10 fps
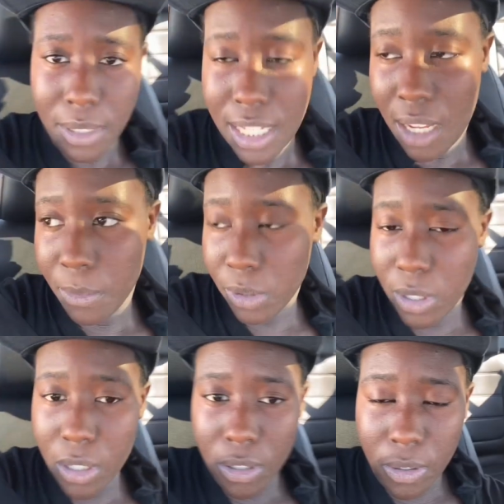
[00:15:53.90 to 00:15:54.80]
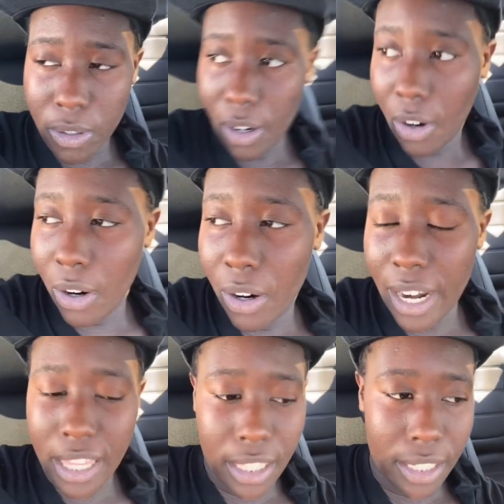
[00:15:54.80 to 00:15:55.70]
down below or
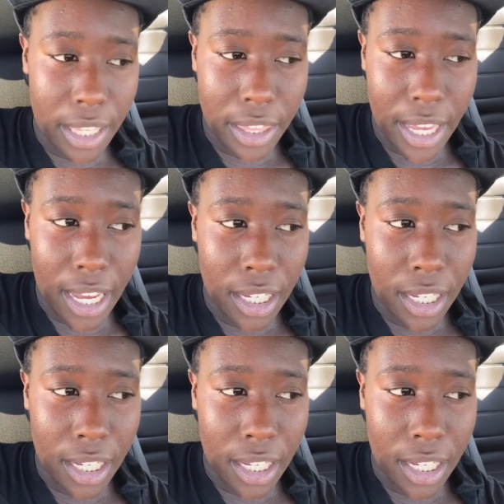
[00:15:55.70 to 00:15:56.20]
anything like that.